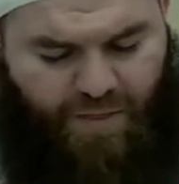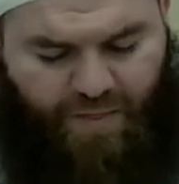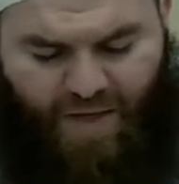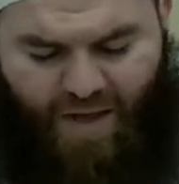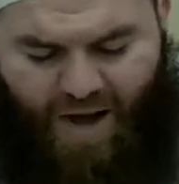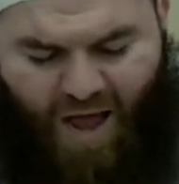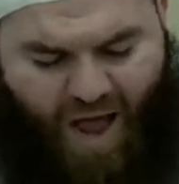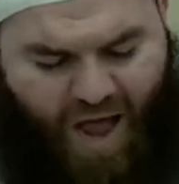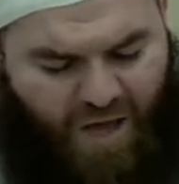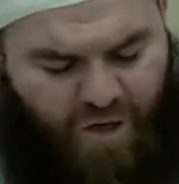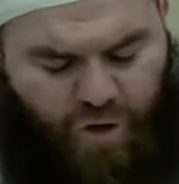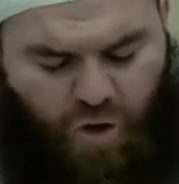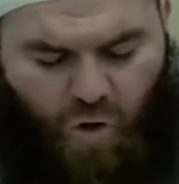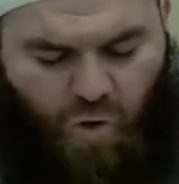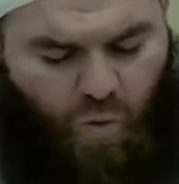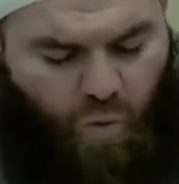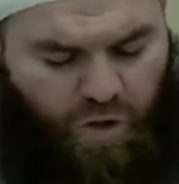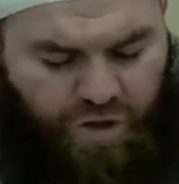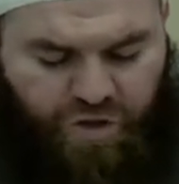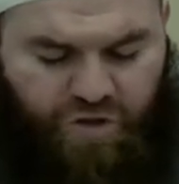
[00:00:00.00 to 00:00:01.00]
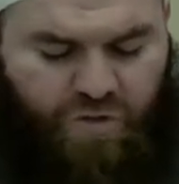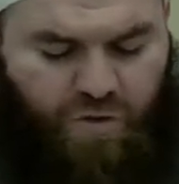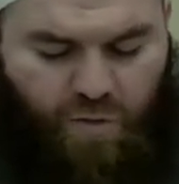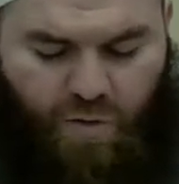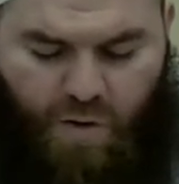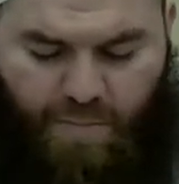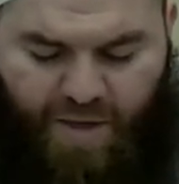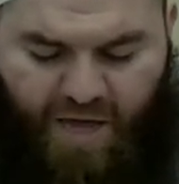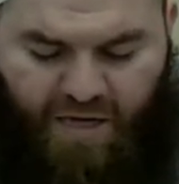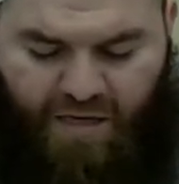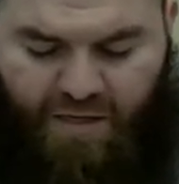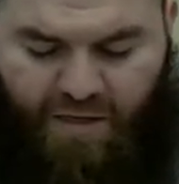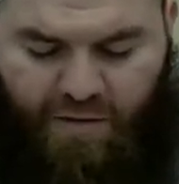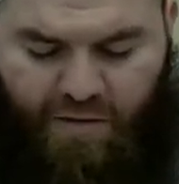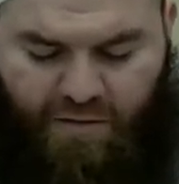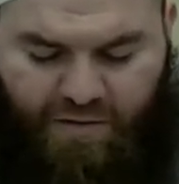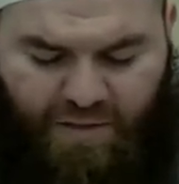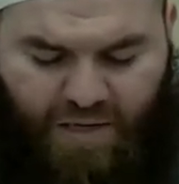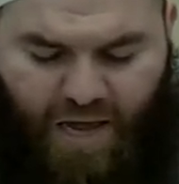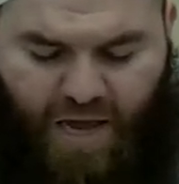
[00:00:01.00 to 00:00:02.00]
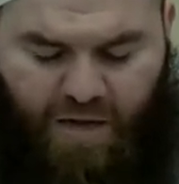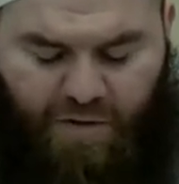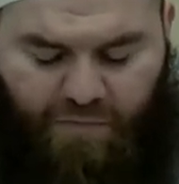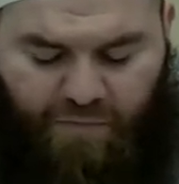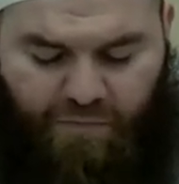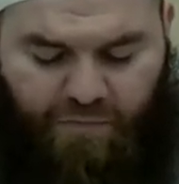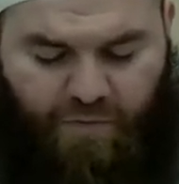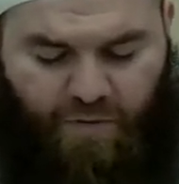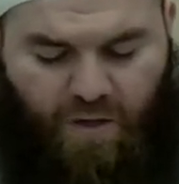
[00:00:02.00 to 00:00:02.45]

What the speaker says: that I don't wish to remain in this life